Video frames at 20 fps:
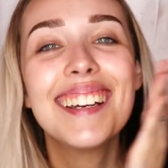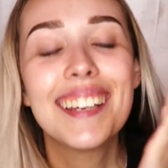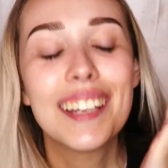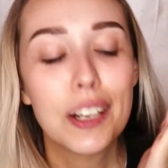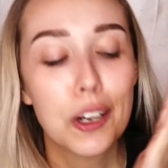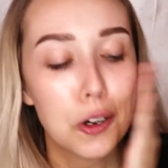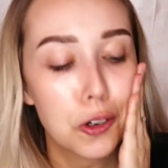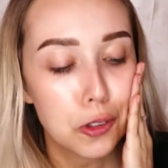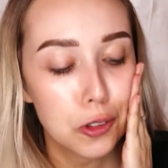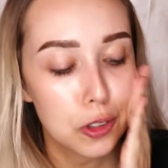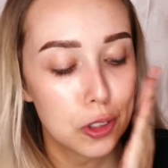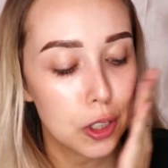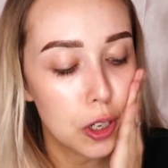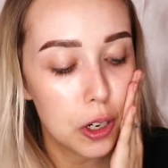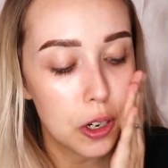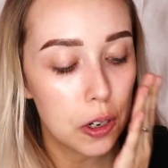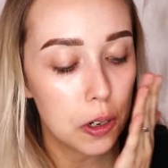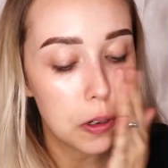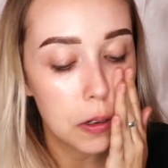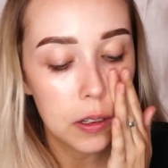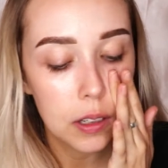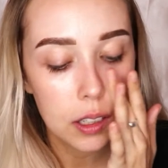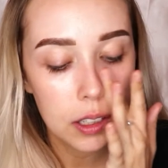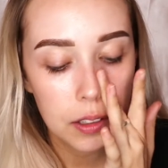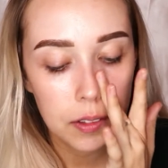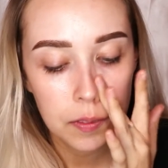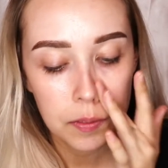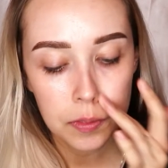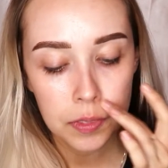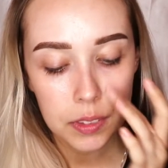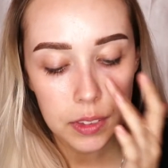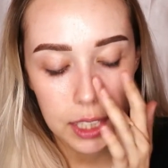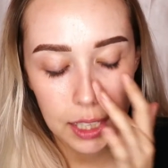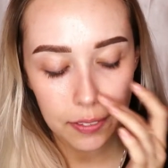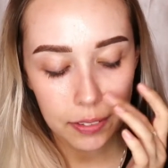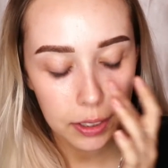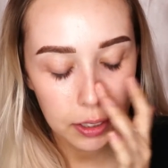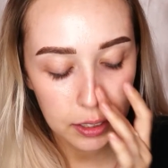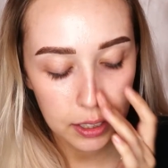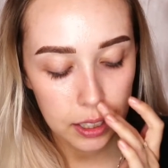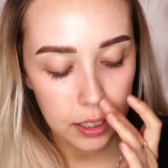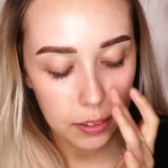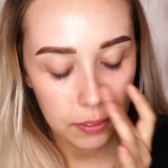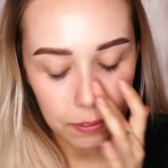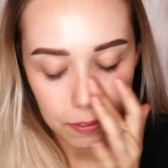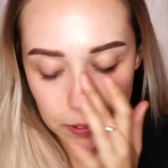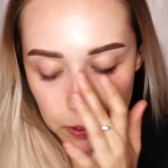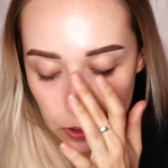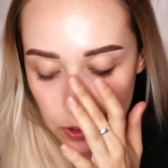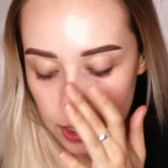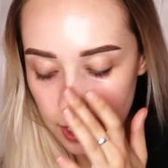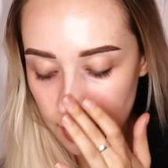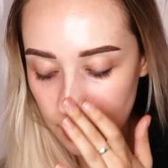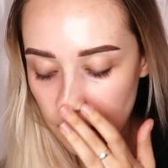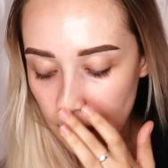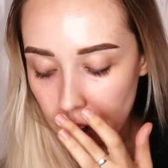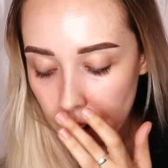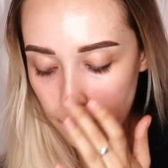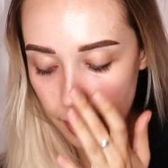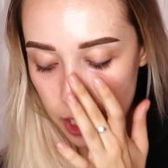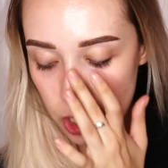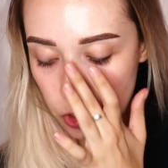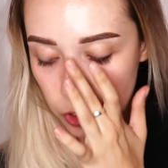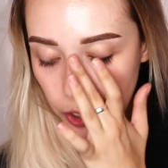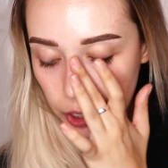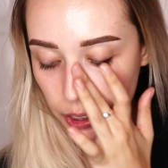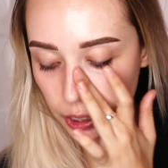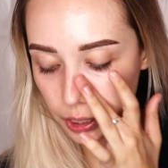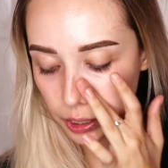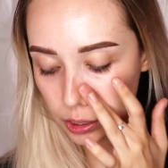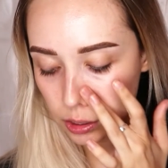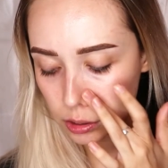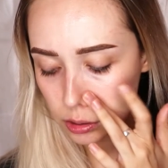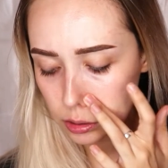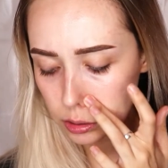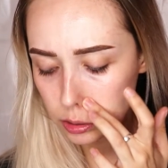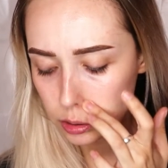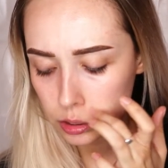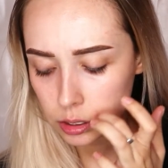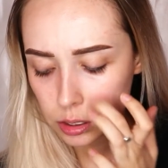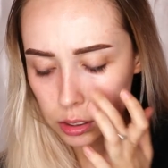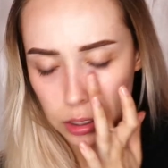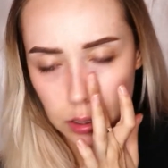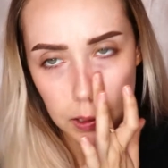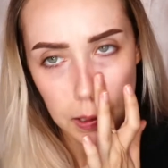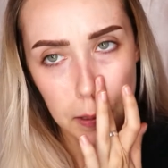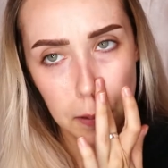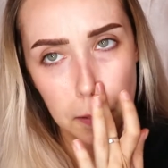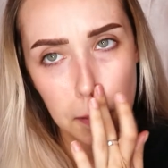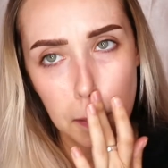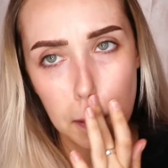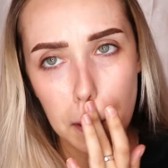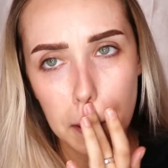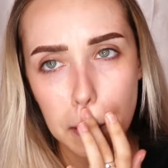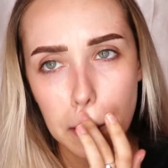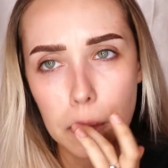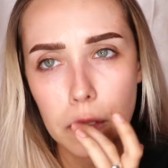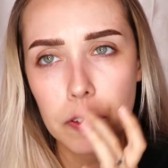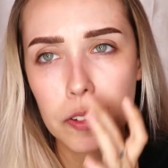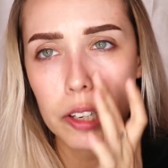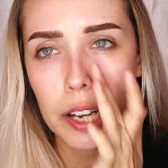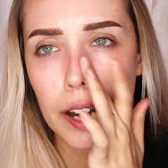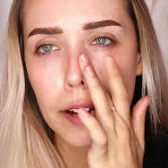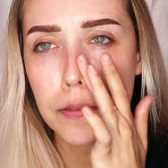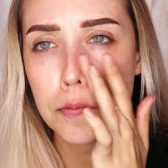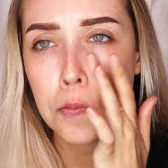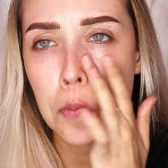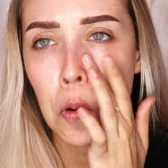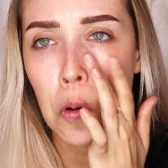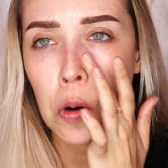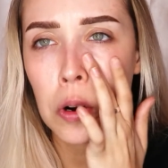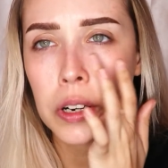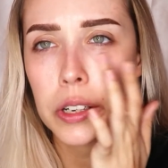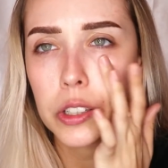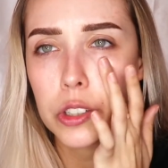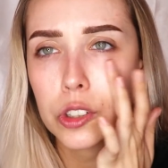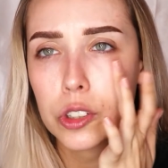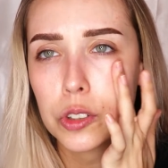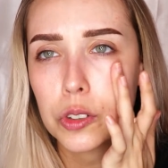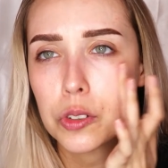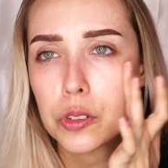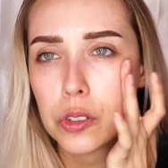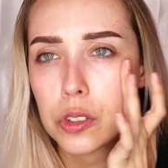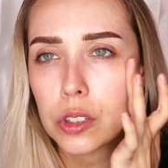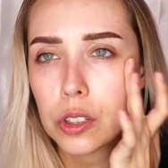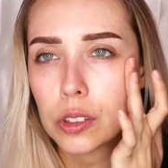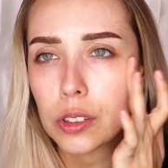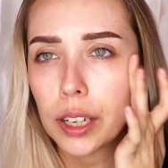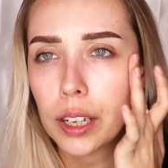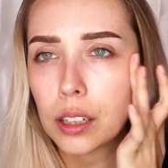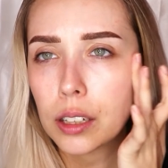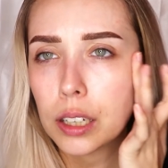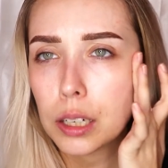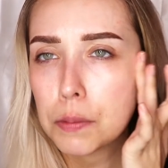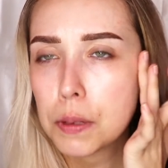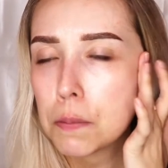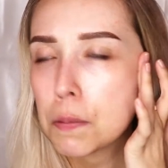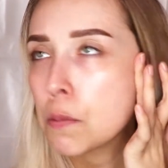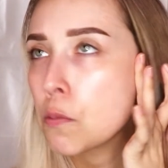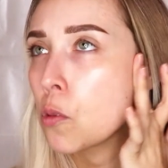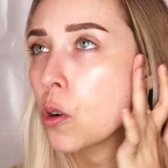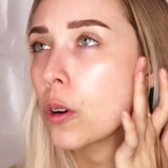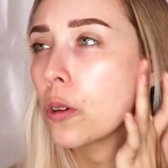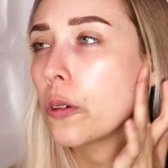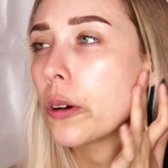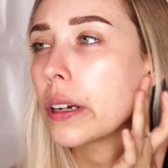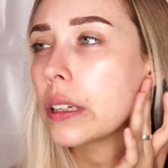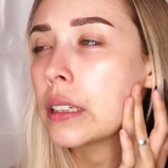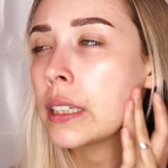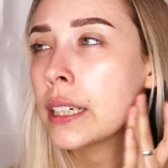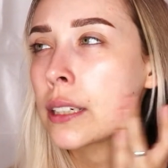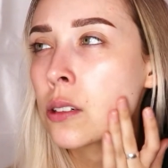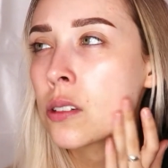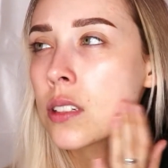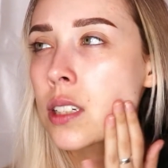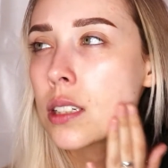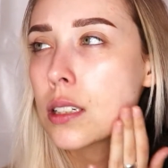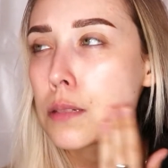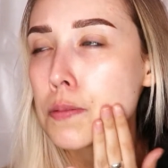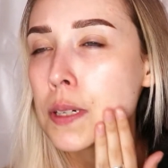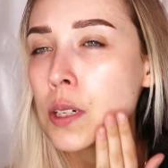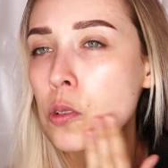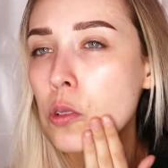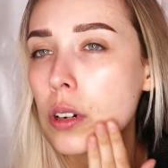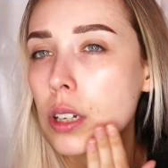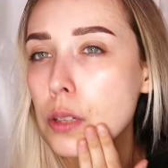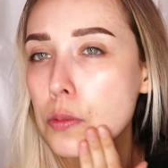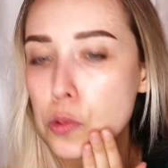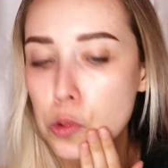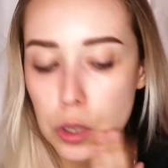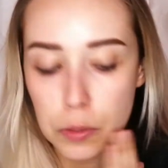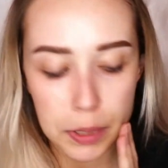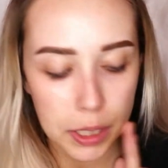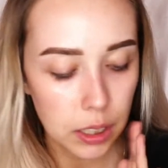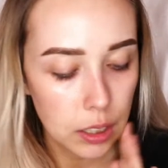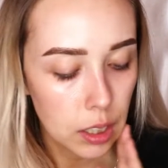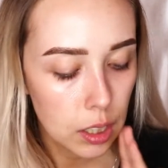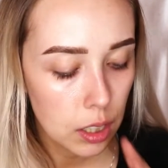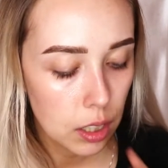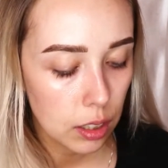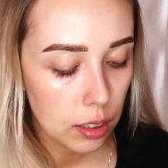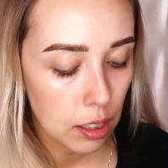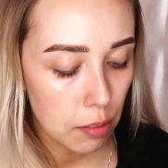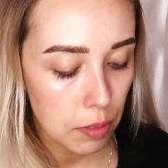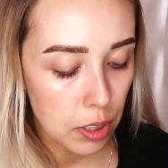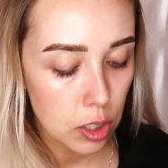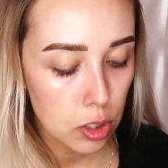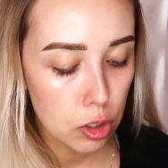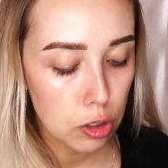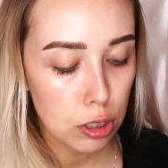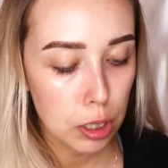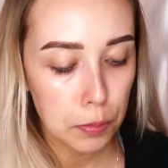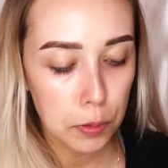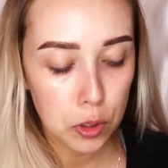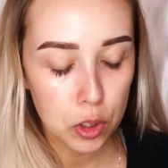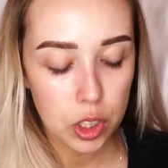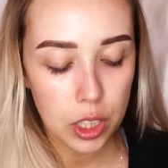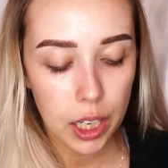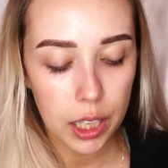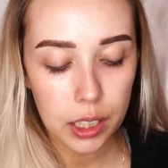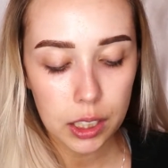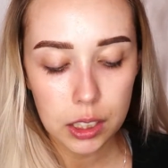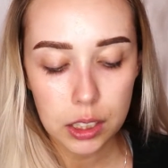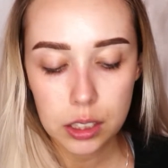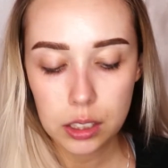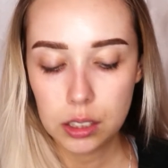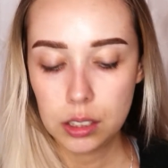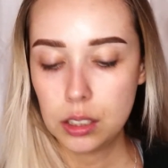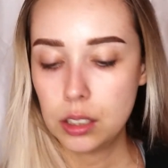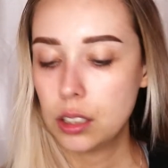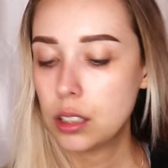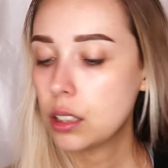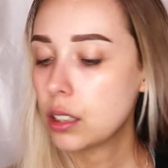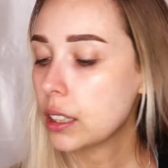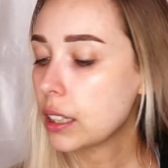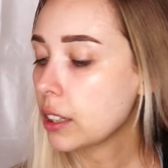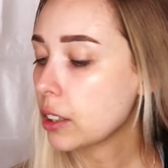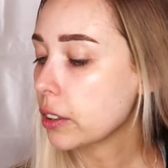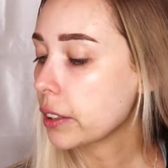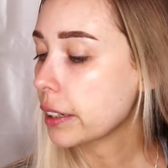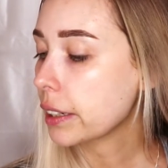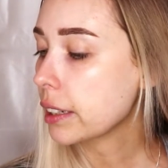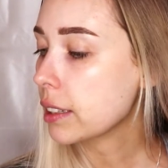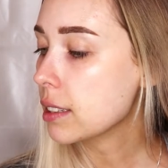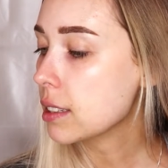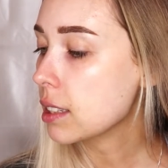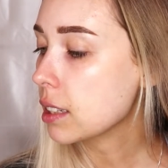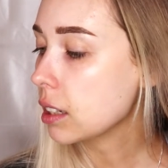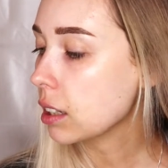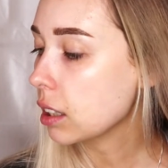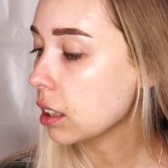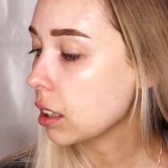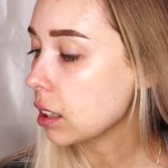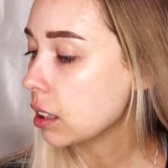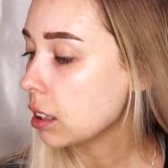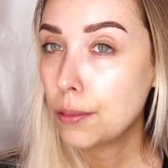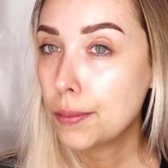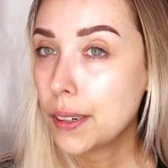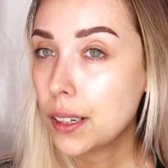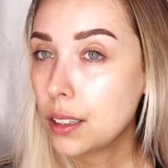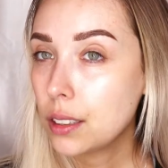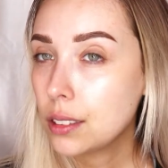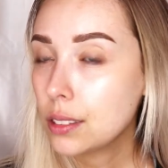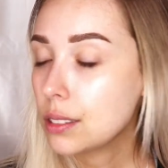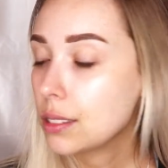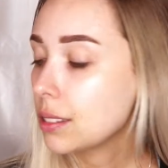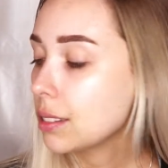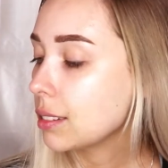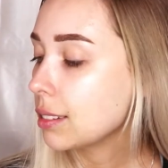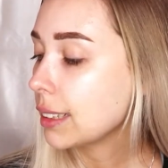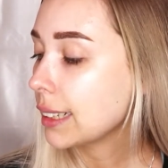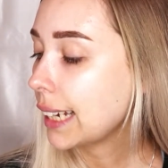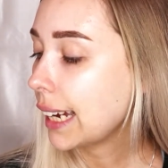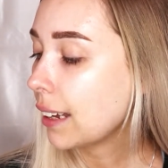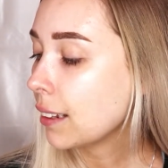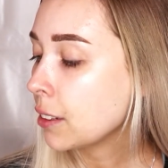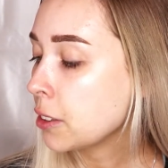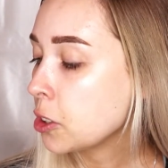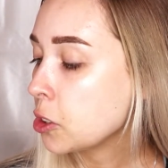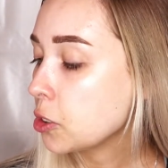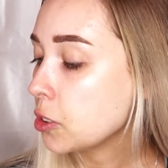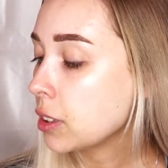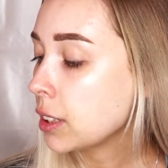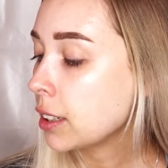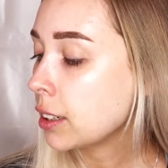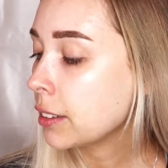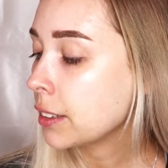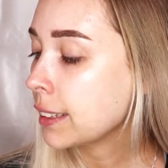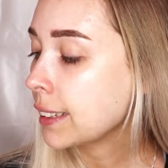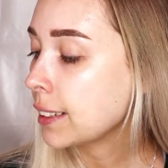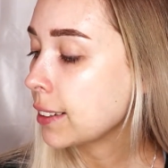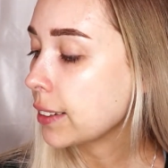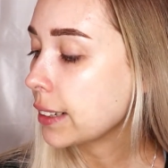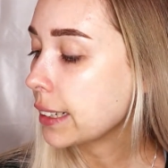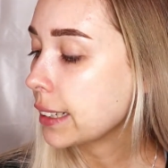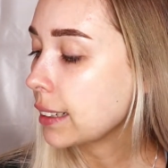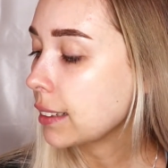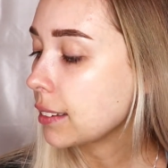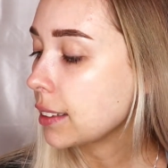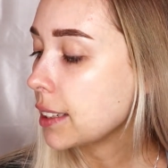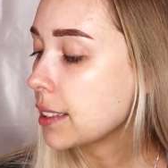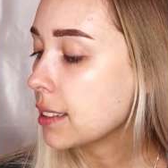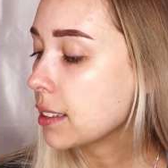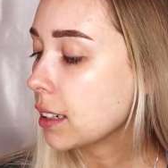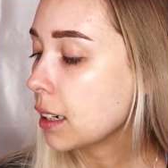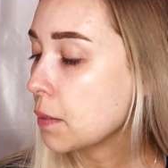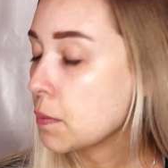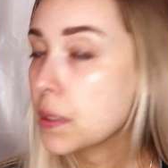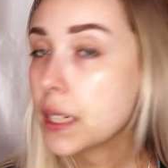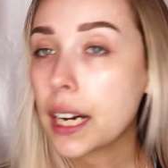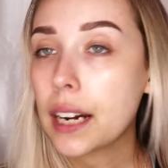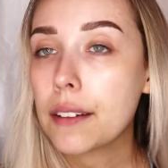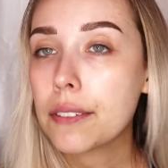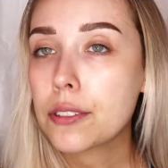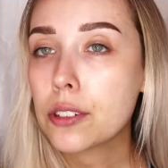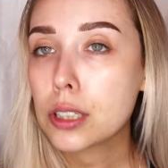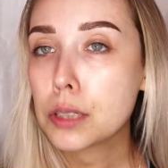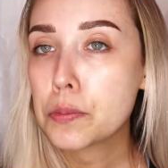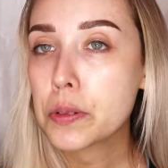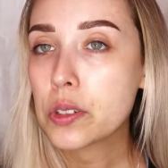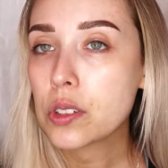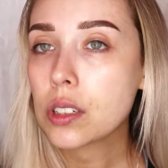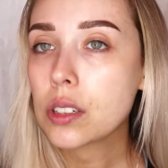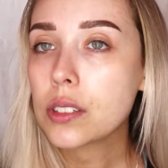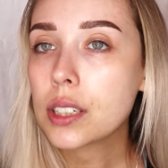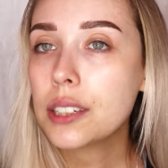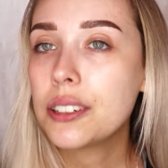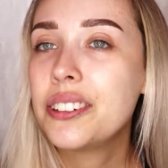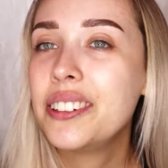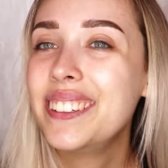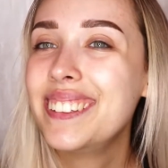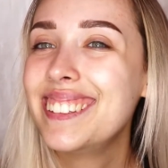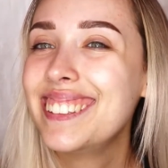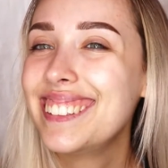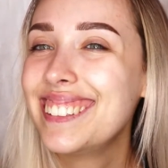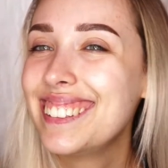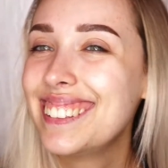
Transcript: you know? So definitely feels kind of hydrating. Although, if you have pore issues, you're likely to be a bit more oily. I don't see this being oil-absorbing. Let me just triple-check the ingredients here. Well, the calendula on the ingredient list comes after the preservative.